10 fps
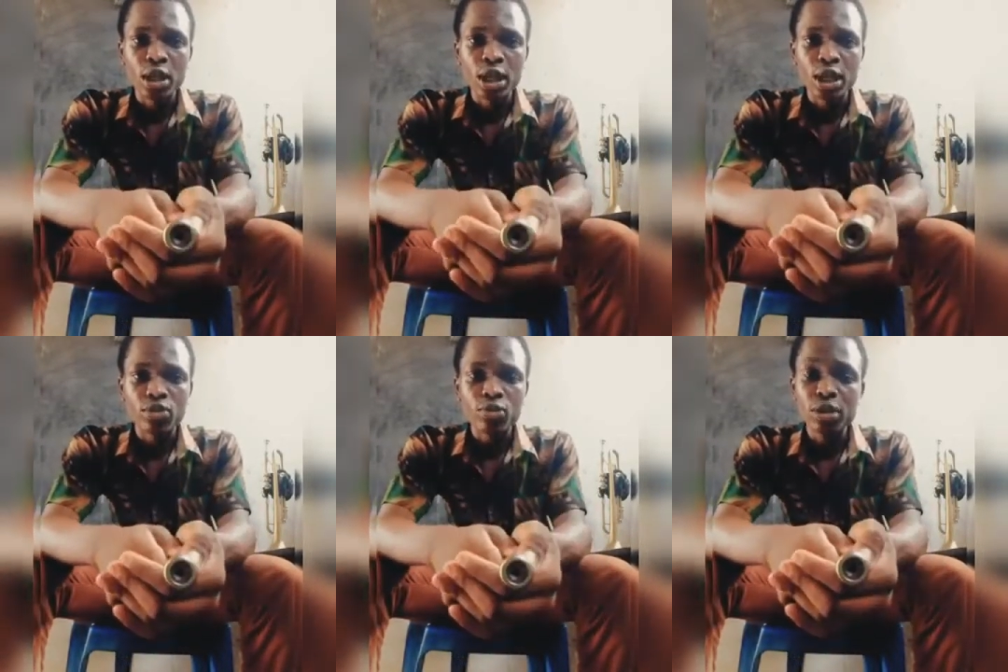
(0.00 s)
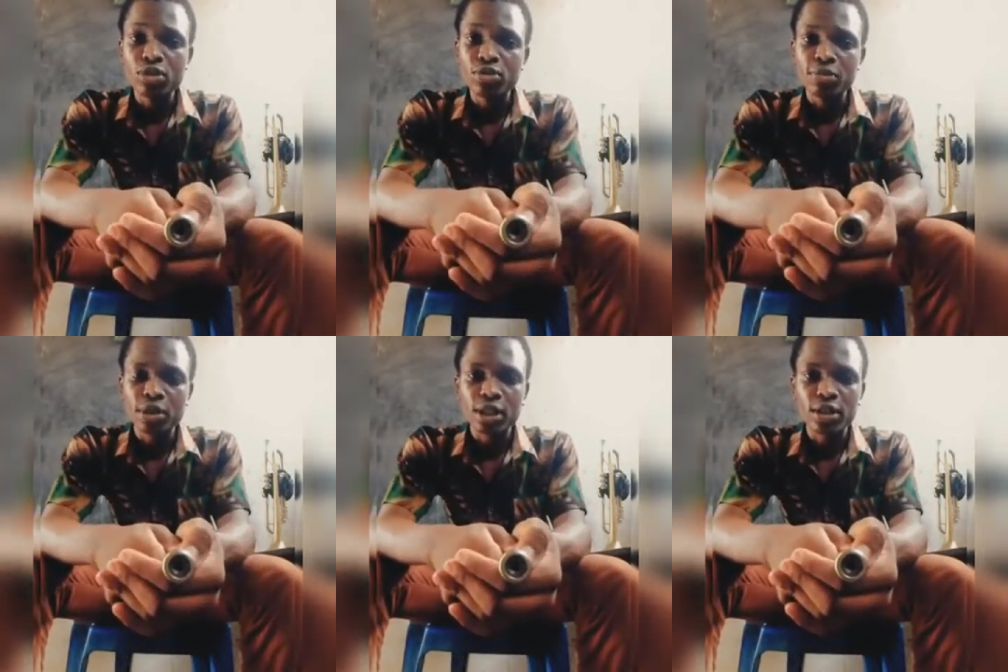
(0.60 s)
Now, to play
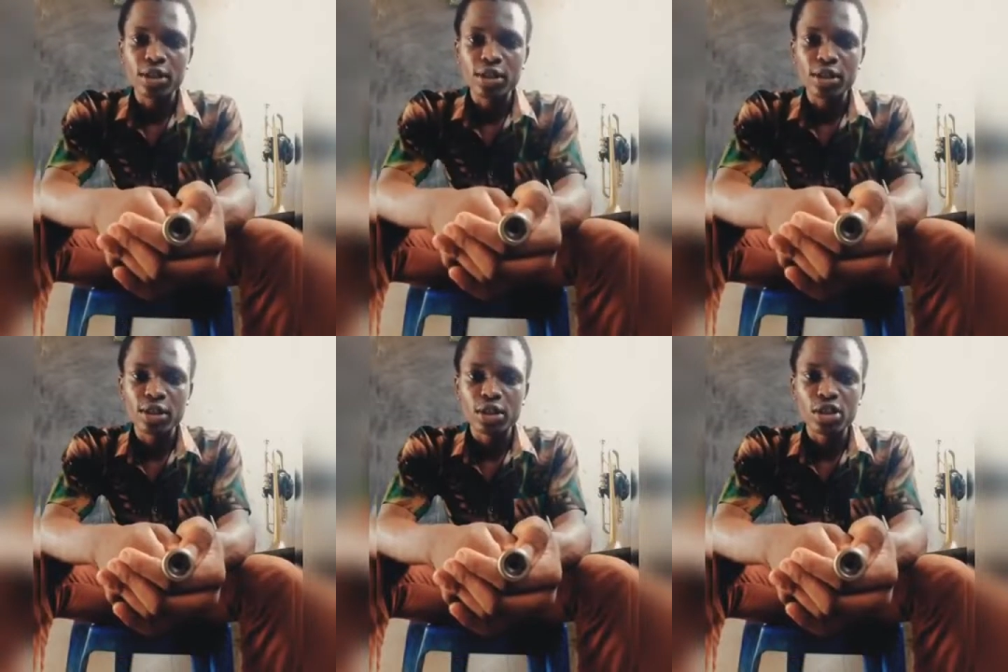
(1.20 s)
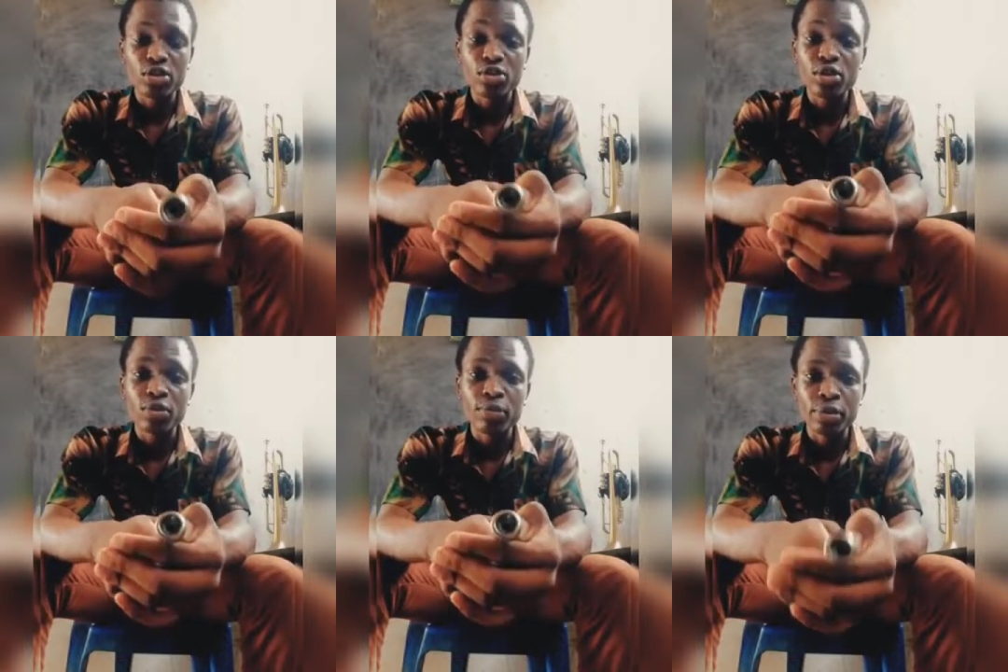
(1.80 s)
trumpet, It's not
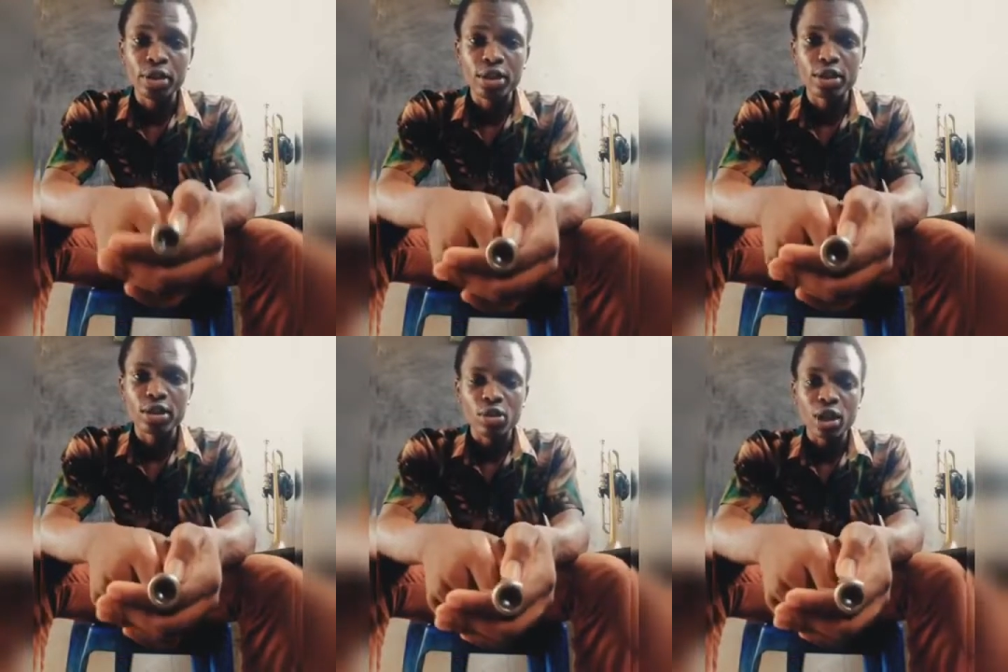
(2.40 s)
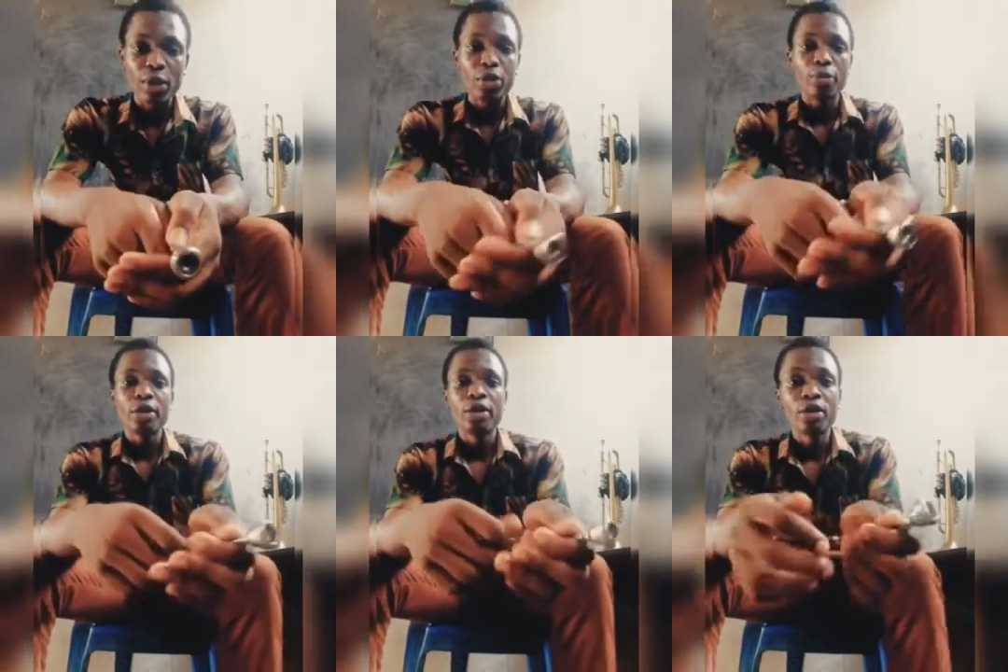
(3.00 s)
just breeze, or like when you
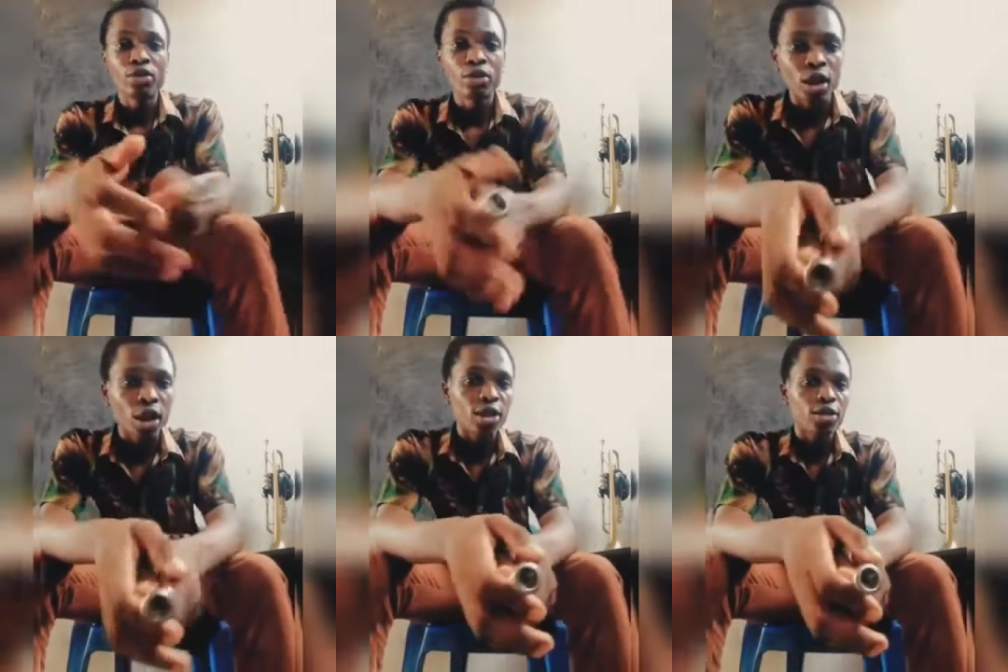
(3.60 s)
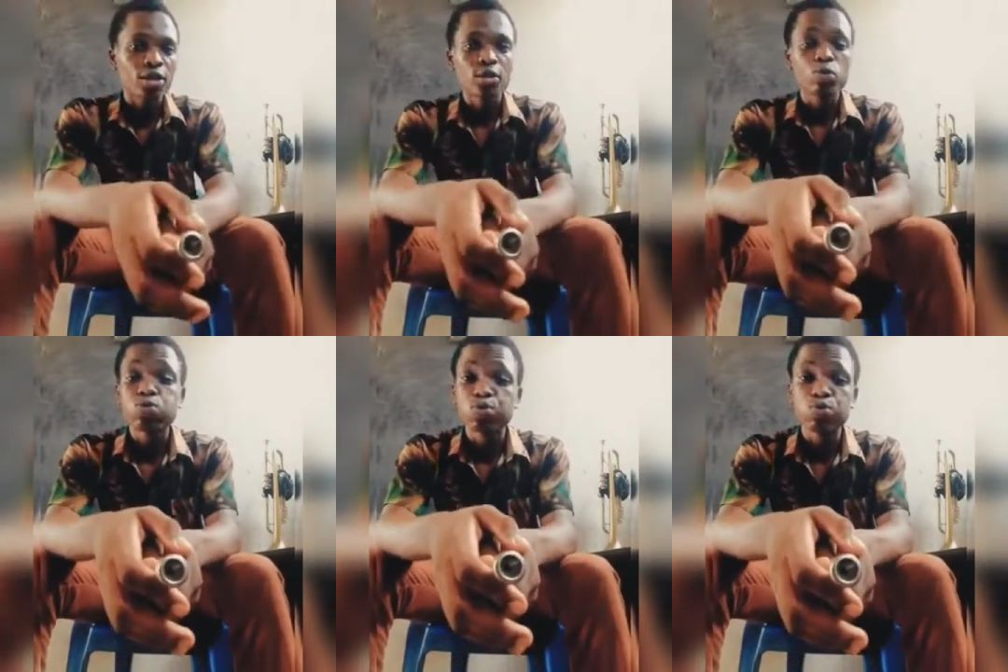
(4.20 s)
play a recorder,
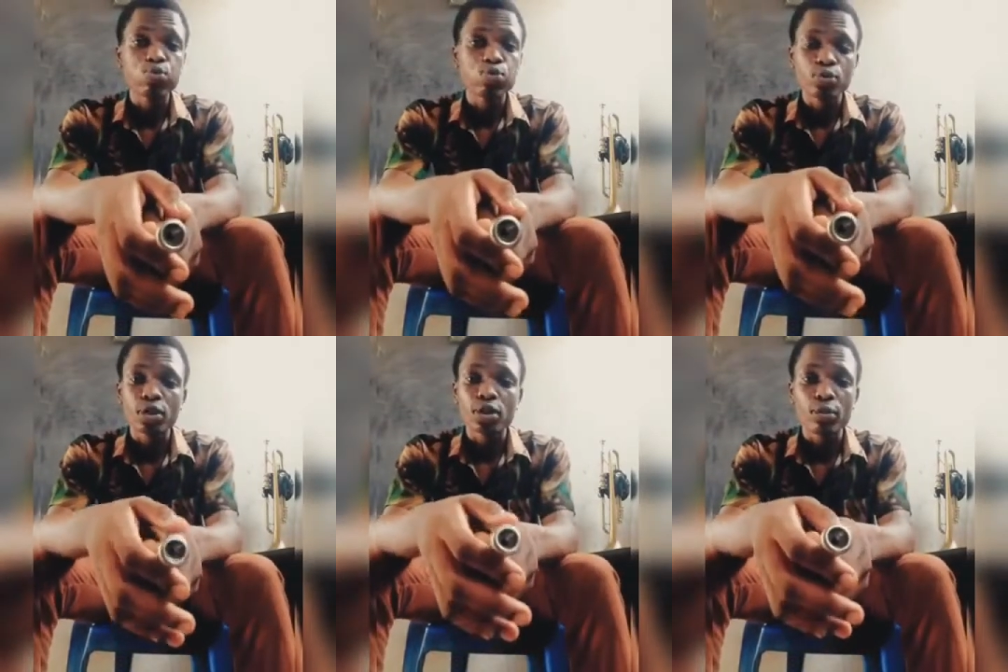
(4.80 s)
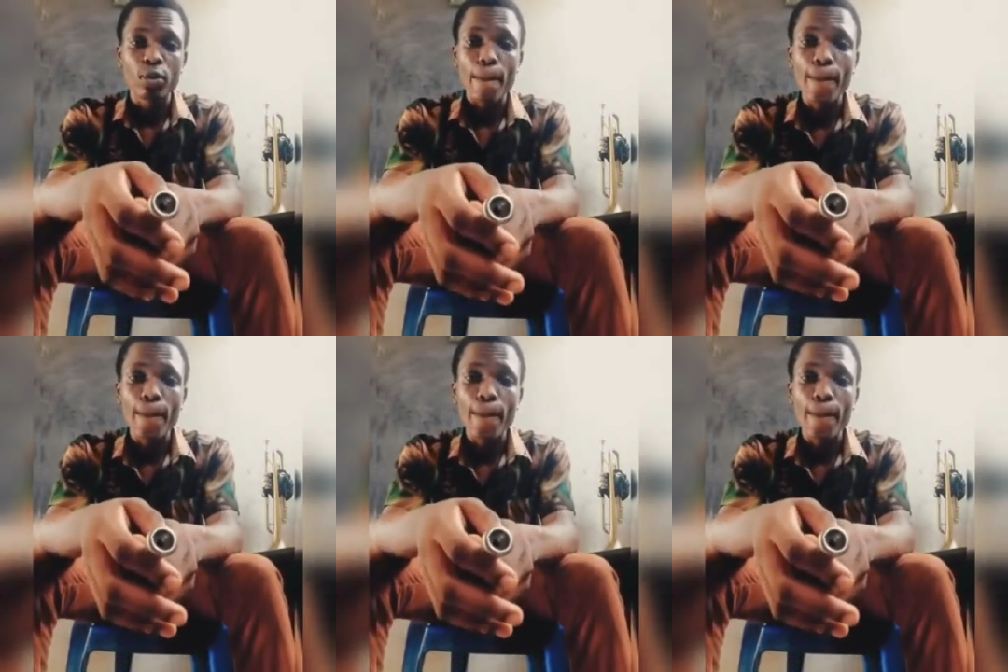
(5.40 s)
just blow,